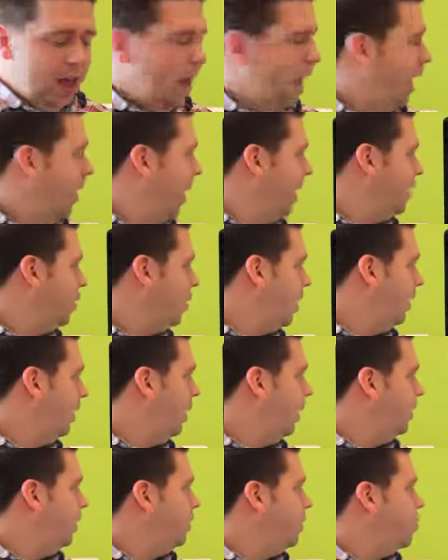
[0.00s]
And that's what I'd
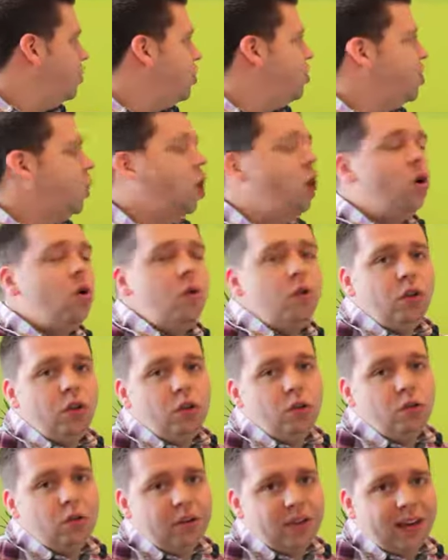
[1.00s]
like to show
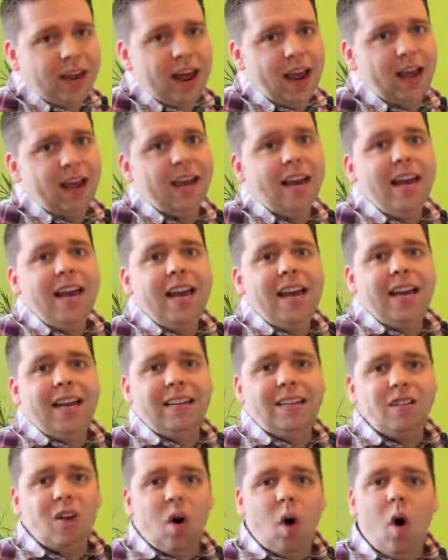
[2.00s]
you today.
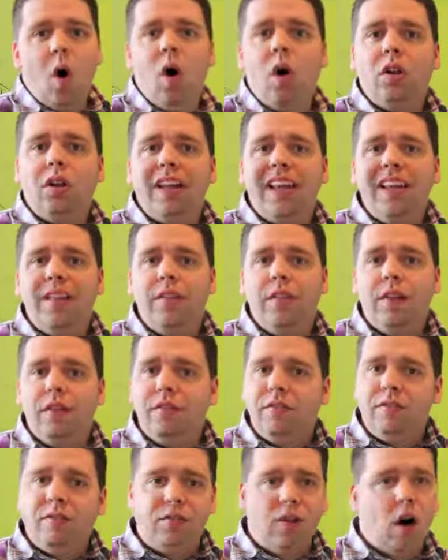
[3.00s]
It's all in the
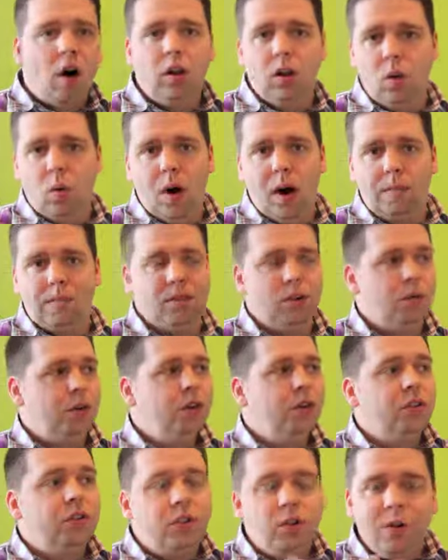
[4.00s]
follow-up. So
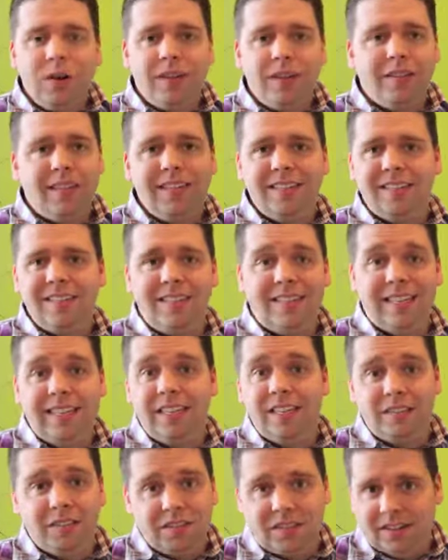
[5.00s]
when you're doing these
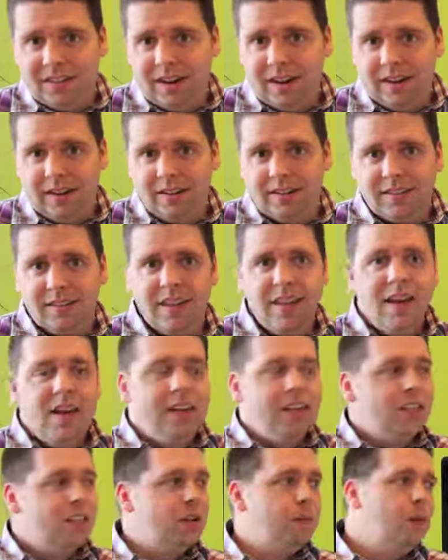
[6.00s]
deal sites,
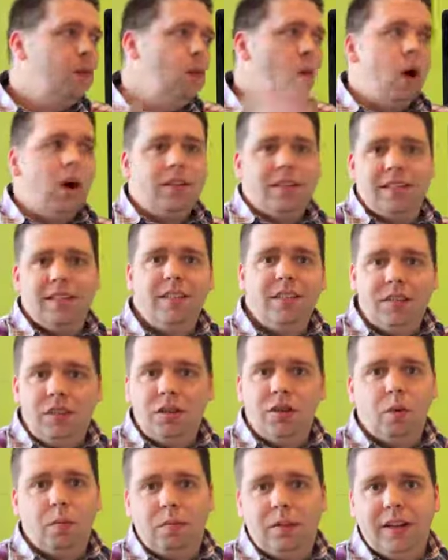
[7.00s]
someone walks into
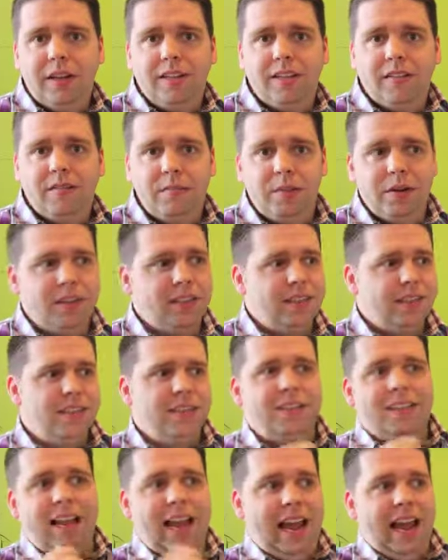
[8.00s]
your place of
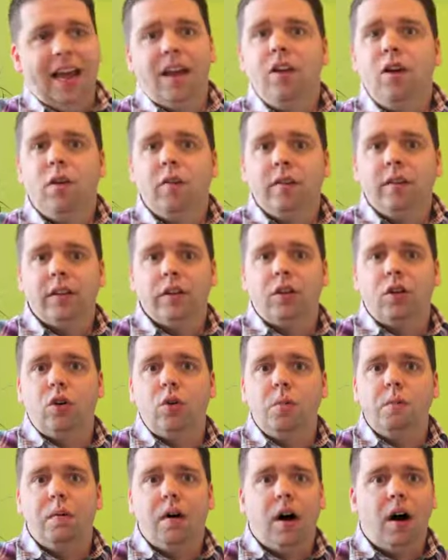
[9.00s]
business, they hand over the
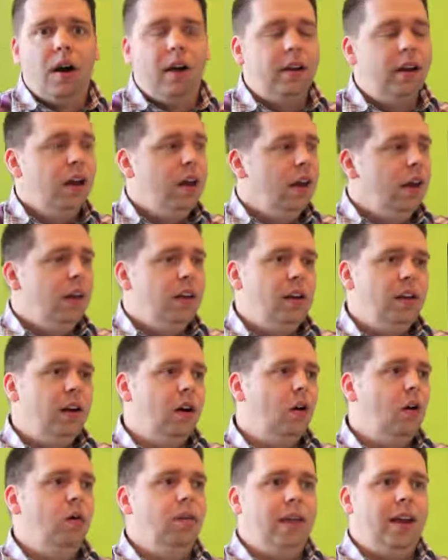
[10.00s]
coupon,
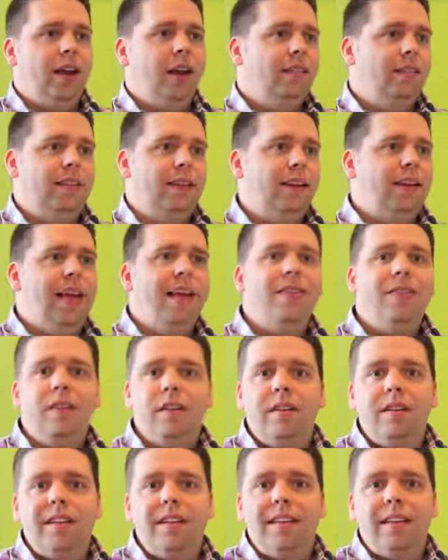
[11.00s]
they get
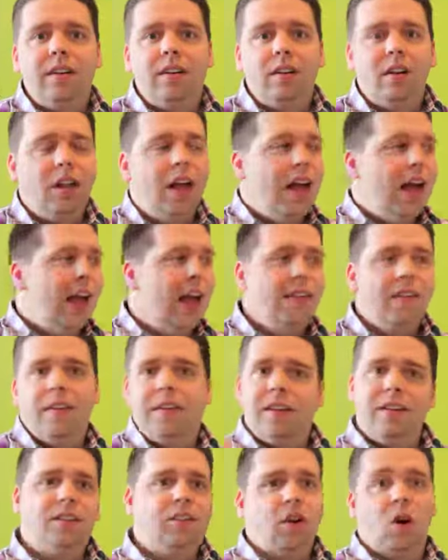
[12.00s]
the deal, and
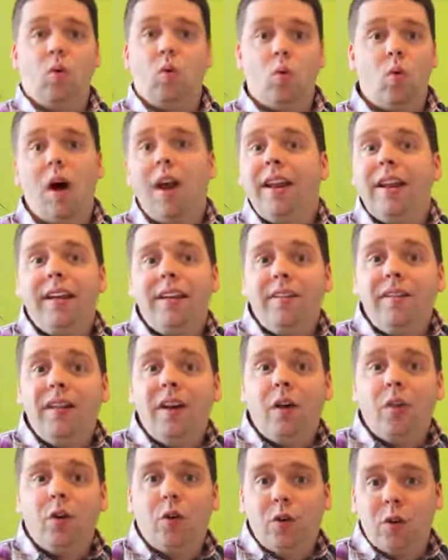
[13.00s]
then they start running in
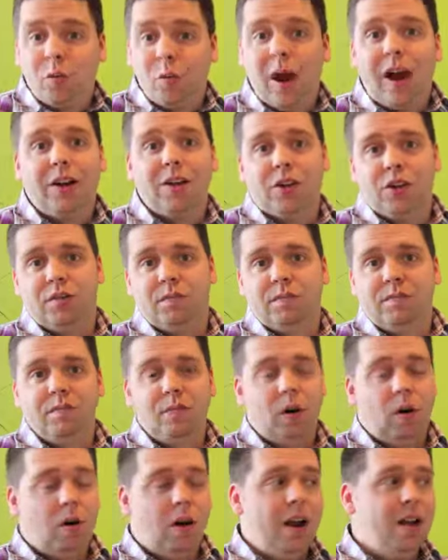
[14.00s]
the other direction,
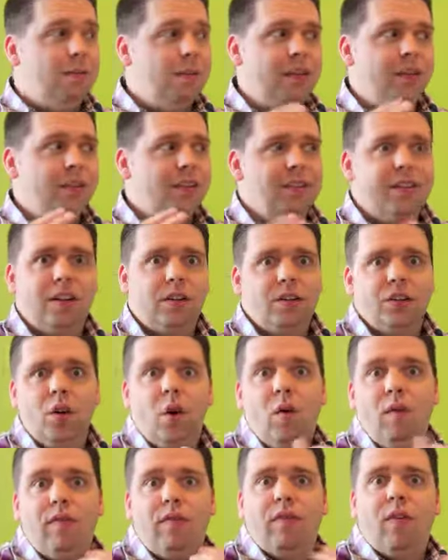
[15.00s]
all right? Because there's
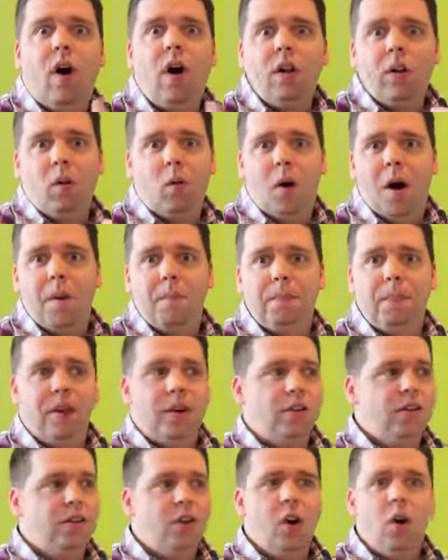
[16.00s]
no follow-up.
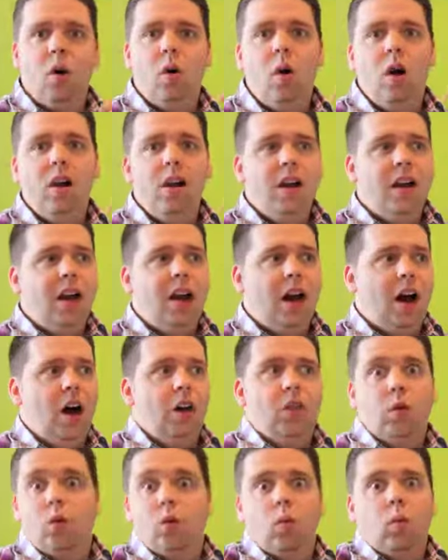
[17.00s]
There's no
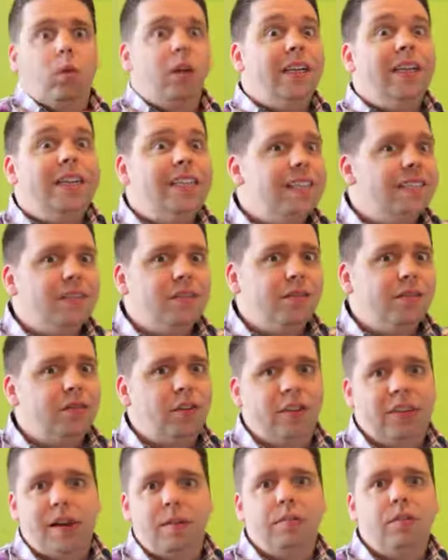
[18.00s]
other reason
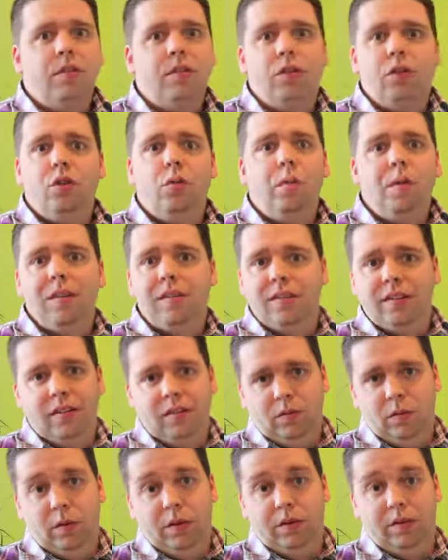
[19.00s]
for them to do
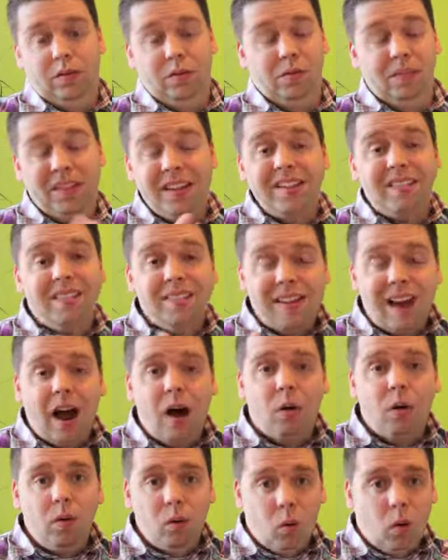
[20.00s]
business with you. And this is
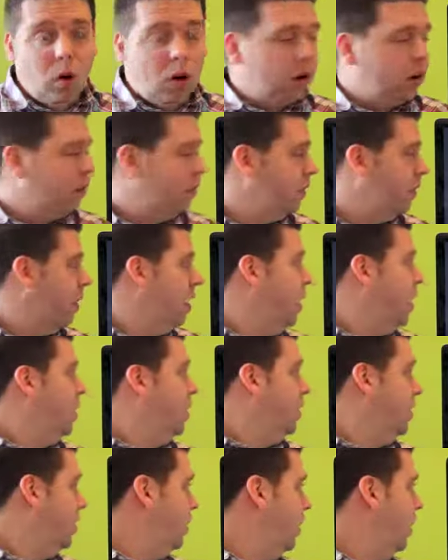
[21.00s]
how it works.
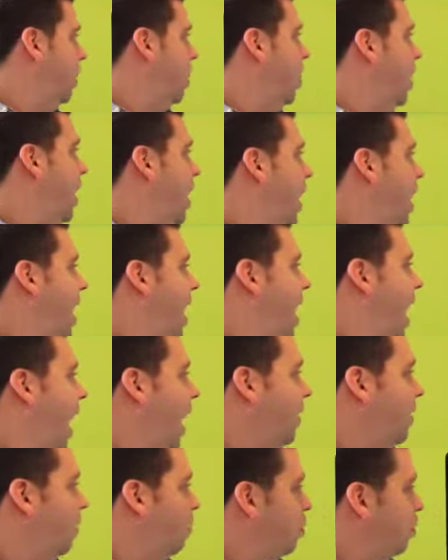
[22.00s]
So,
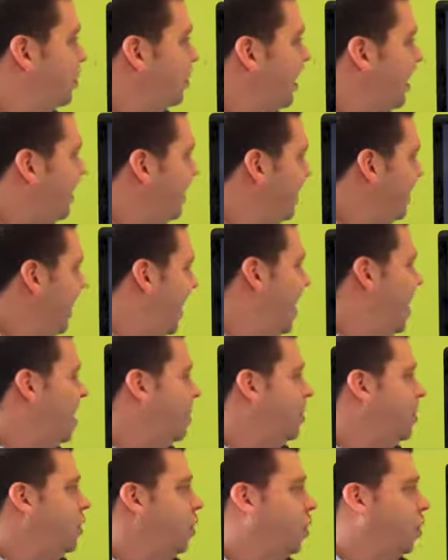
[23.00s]
at the precise
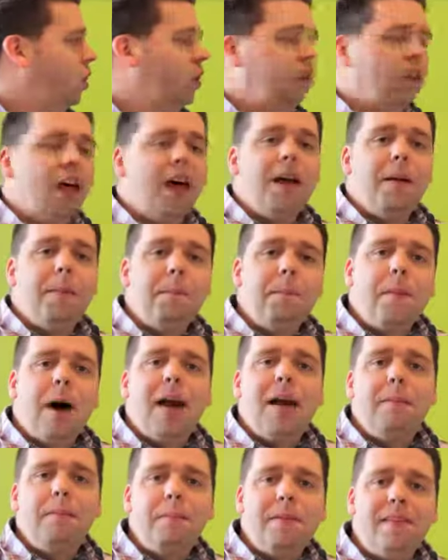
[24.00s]
time that your client
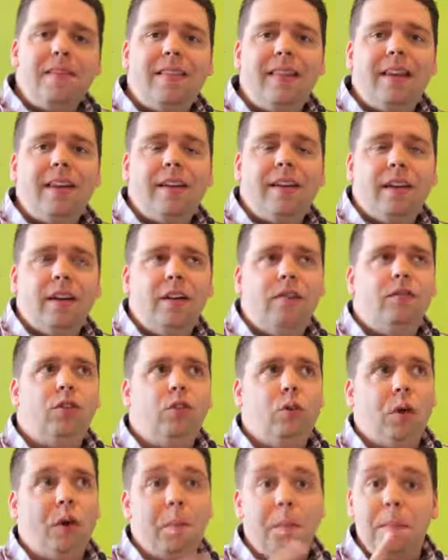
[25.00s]
might be thinking of
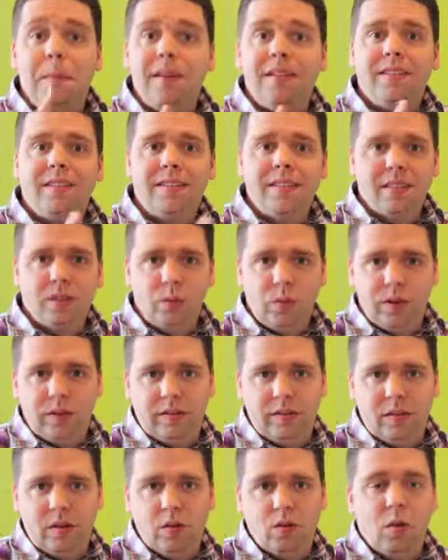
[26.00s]
doing business
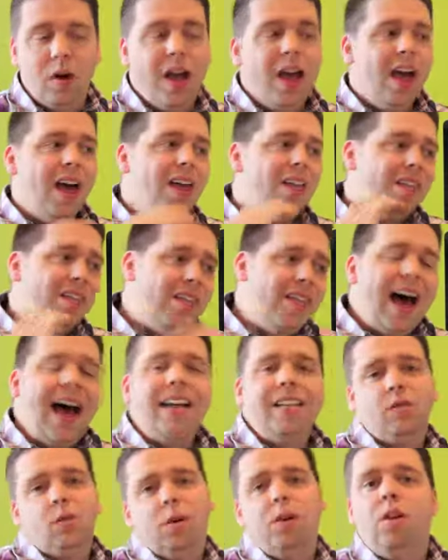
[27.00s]
with you,
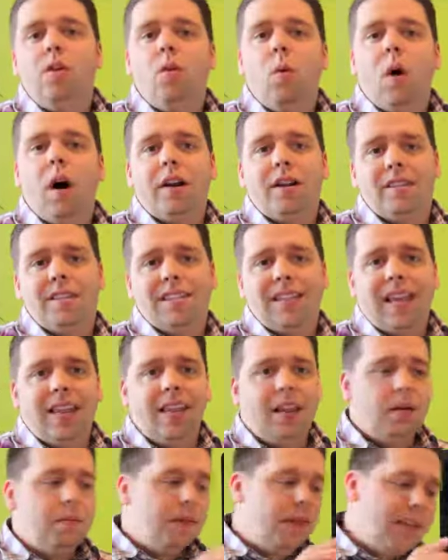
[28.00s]
that's when you want to
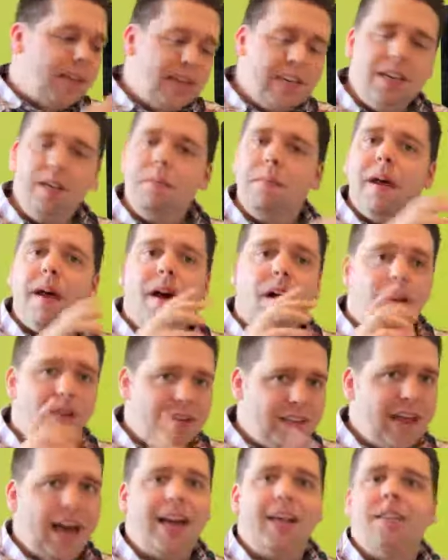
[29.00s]
send them an email,
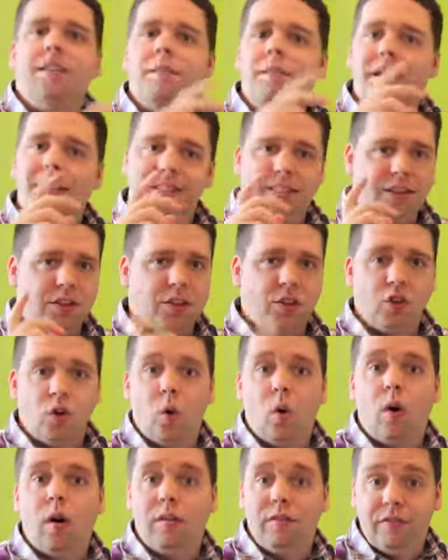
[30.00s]
text message,
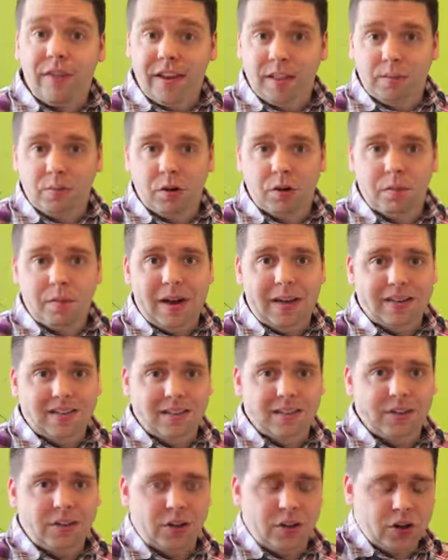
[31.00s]
or a Facebook
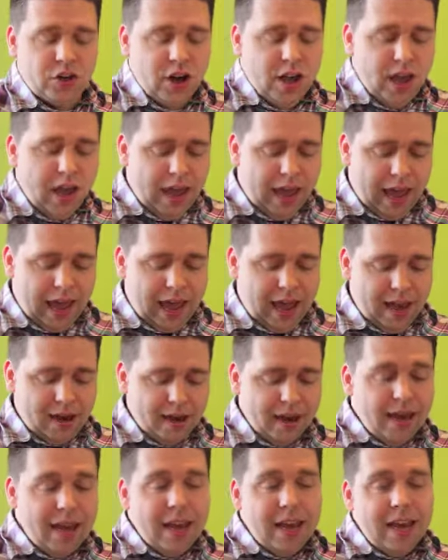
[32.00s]
message.
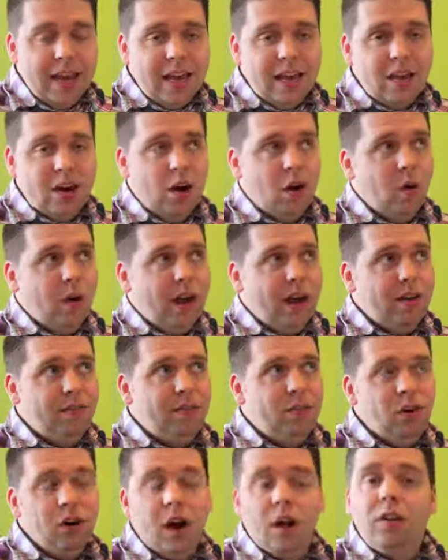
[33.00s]
And,
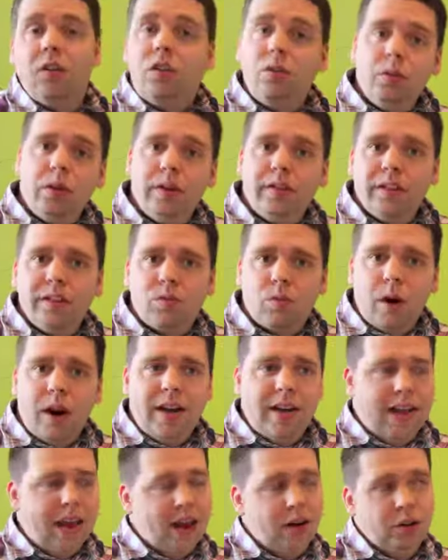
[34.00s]
if you're not doing this
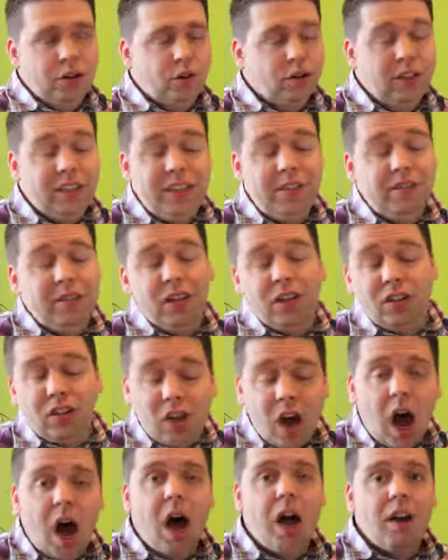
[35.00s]
right now, you're leaving a
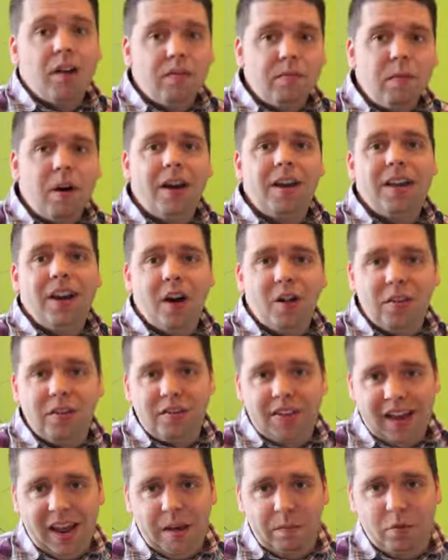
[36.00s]
ton of money on
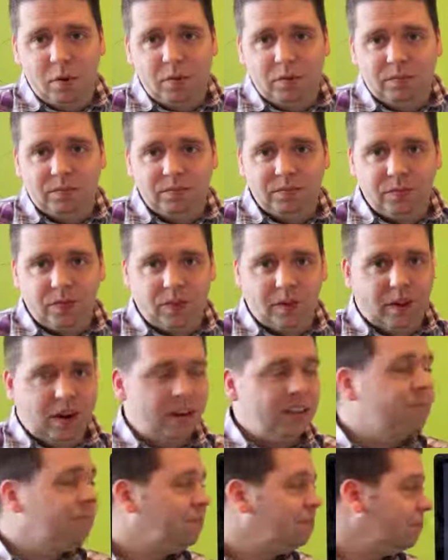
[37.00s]
the table,
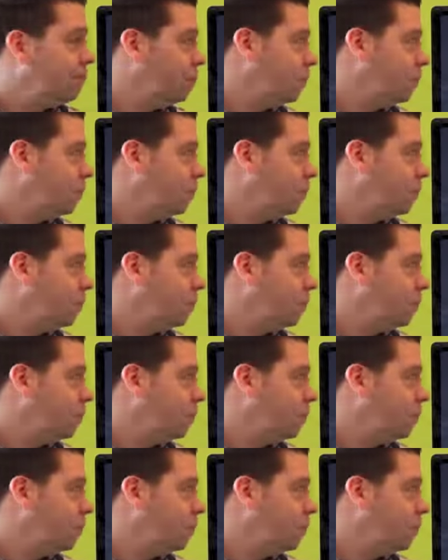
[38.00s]
okay?